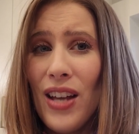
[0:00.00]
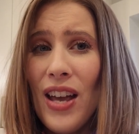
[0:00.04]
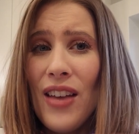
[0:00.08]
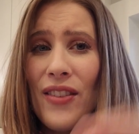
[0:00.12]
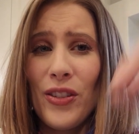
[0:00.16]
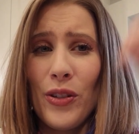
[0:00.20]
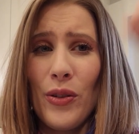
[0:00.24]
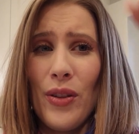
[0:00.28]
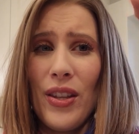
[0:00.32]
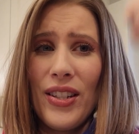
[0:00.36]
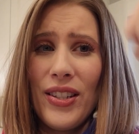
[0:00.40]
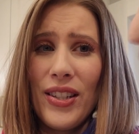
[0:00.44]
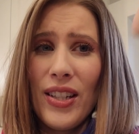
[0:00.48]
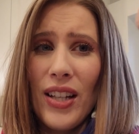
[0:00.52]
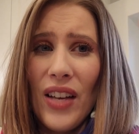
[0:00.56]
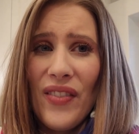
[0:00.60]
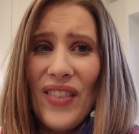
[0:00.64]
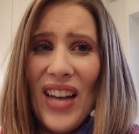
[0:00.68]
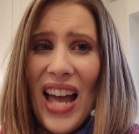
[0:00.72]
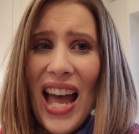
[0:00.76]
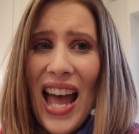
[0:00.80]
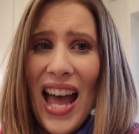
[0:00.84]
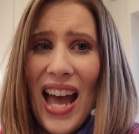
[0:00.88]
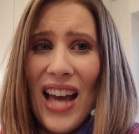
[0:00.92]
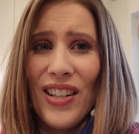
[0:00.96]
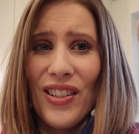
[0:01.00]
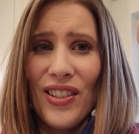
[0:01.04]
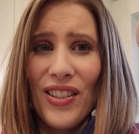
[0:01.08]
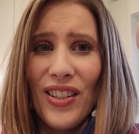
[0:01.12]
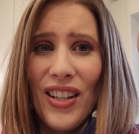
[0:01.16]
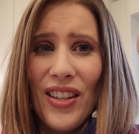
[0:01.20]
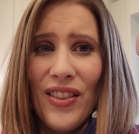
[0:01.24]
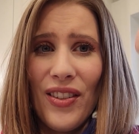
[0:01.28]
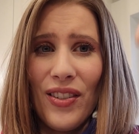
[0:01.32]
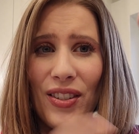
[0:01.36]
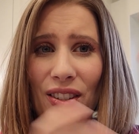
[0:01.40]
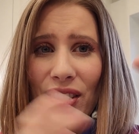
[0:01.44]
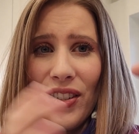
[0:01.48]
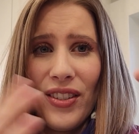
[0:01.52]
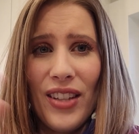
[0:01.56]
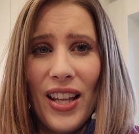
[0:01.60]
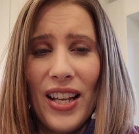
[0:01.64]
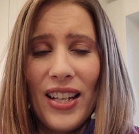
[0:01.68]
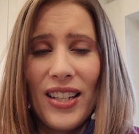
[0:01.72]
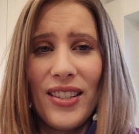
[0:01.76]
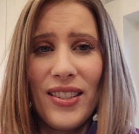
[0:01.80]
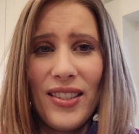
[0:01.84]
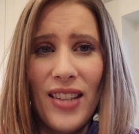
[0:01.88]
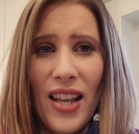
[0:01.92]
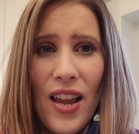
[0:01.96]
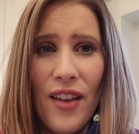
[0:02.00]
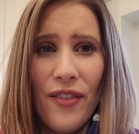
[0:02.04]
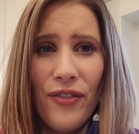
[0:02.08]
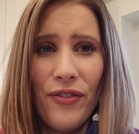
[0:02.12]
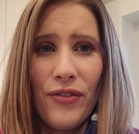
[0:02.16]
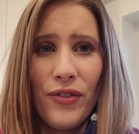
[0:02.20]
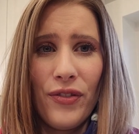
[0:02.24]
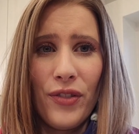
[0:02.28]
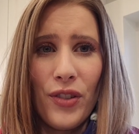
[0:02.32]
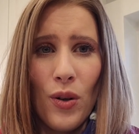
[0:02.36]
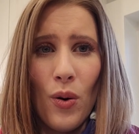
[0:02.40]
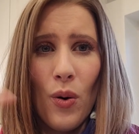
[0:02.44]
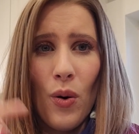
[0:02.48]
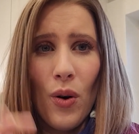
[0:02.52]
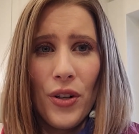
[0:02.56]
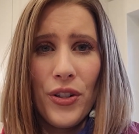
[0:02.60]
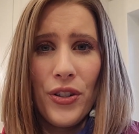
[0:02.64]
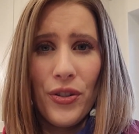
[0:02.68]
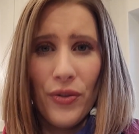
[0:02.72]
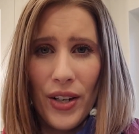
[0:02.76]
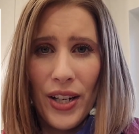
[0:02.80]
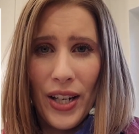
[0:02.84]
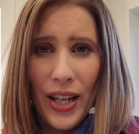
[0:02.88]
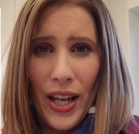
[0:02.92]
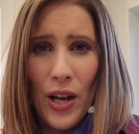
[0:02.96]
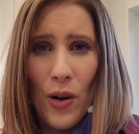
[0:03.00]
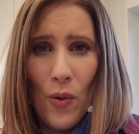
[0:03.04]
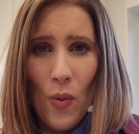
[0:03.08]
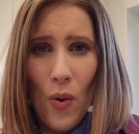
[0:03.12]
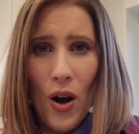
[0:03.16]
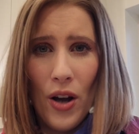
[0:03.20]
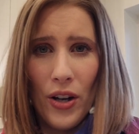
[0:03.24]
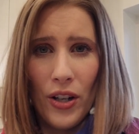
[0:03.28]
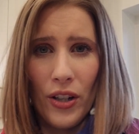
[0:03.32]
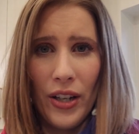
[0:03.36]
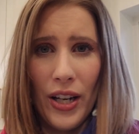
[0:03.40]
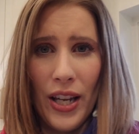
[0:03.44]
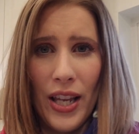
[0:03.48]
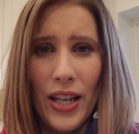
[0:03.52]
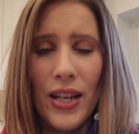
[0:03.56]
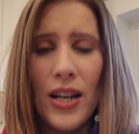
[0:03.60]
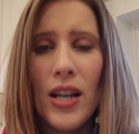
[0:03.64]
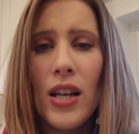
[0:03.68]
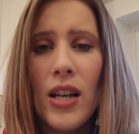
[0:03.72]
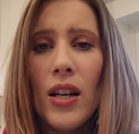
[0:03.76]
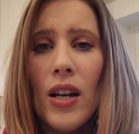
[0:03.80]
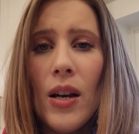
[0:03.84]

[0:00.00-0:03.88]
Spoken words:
So they still have a handle and they're still like safe to hold drinking water in,